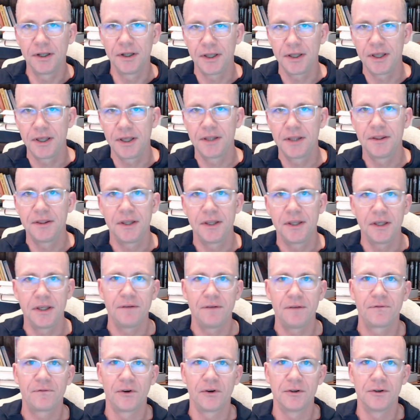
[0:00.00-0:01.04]
in the
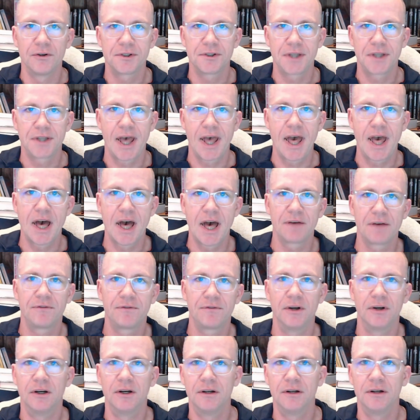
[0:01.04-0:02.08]
first
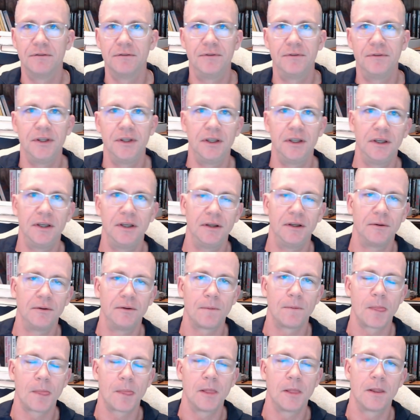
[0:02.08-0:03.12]
half of the
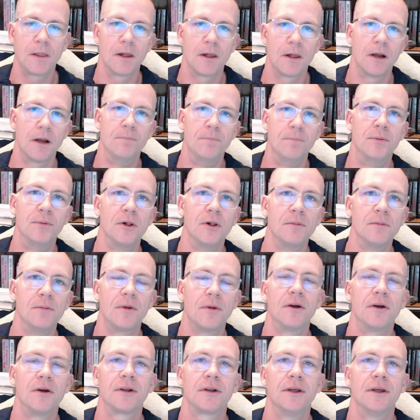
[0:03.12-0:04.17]
bull
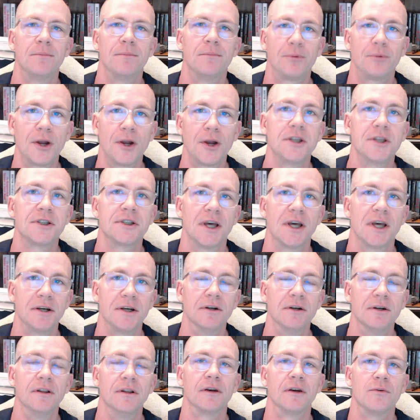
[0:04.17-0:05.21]
market price
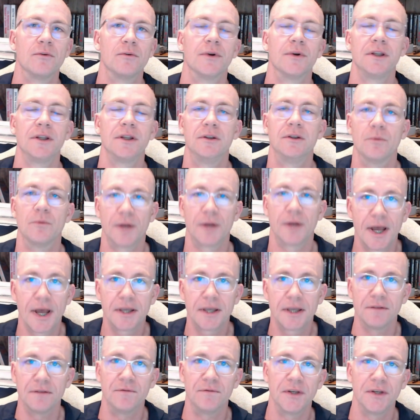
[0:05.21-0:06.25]
cycle, according to what I
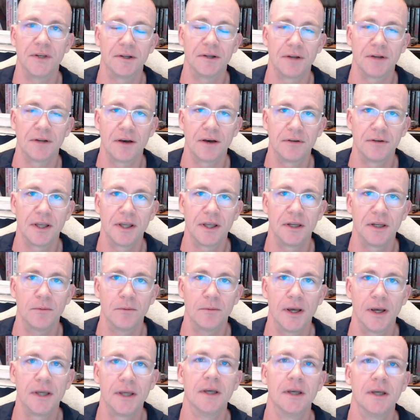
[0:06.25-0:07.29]
can figure out
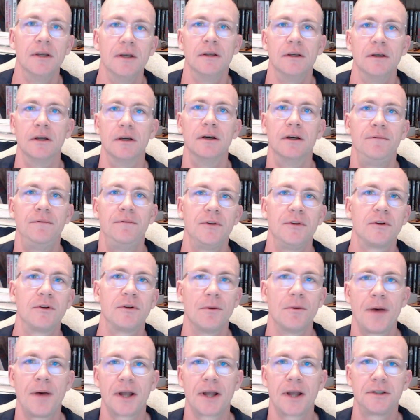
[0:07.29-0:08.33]
anyway, if you go
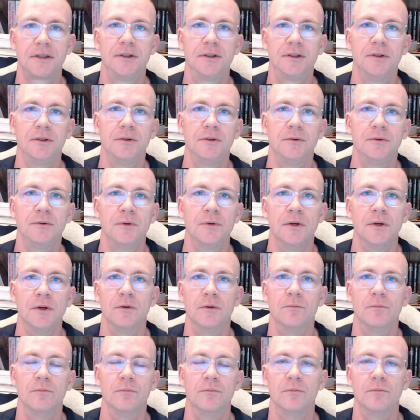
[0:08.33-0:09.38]
back to
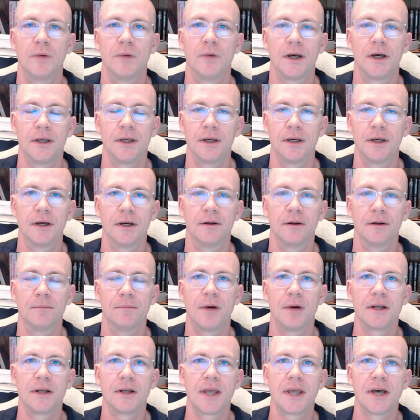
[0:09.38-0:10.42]
my
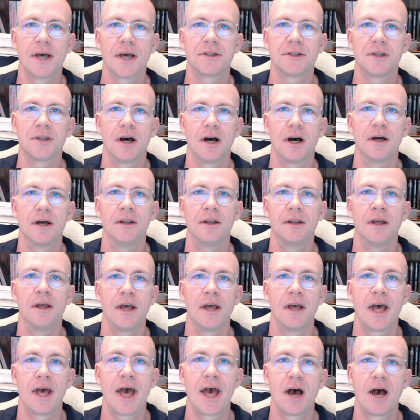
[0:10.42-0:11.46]
podcast on
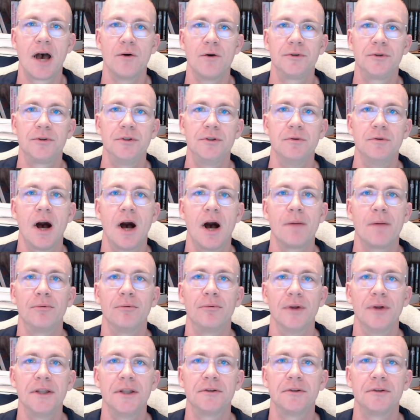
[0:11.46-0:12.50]
how to
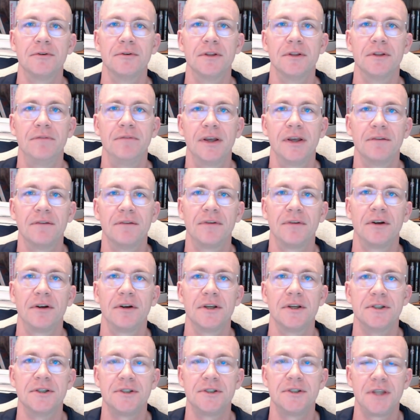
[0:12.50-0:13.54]
operate during the
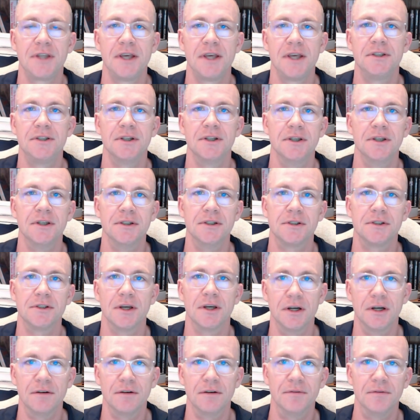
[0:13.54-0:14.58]
various stages
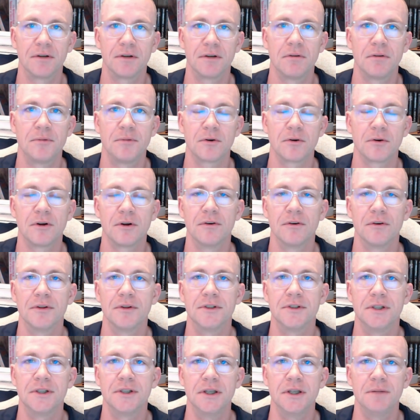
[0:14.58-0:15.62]
of the
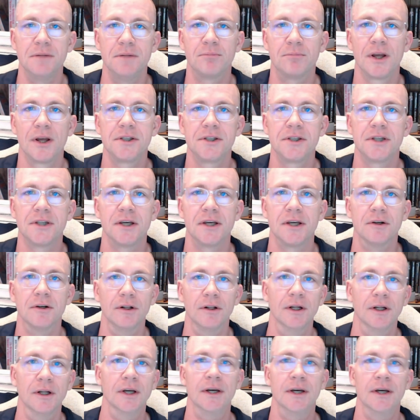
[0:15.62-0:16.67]
cryptocurrency price
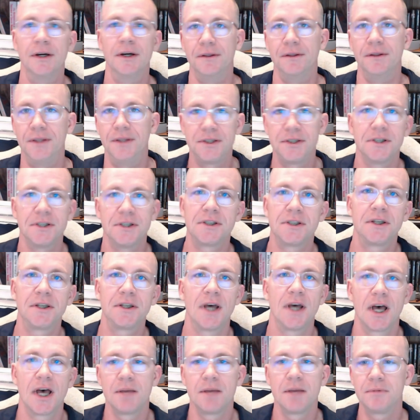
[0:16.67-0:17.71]
cycle, this is the
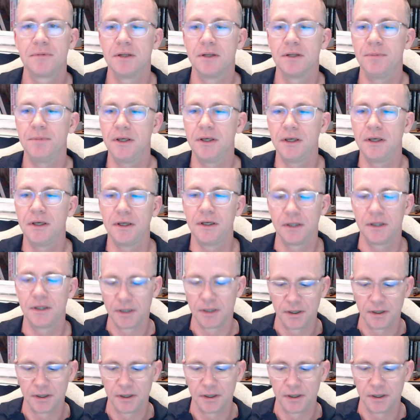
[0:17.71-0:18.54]
time to be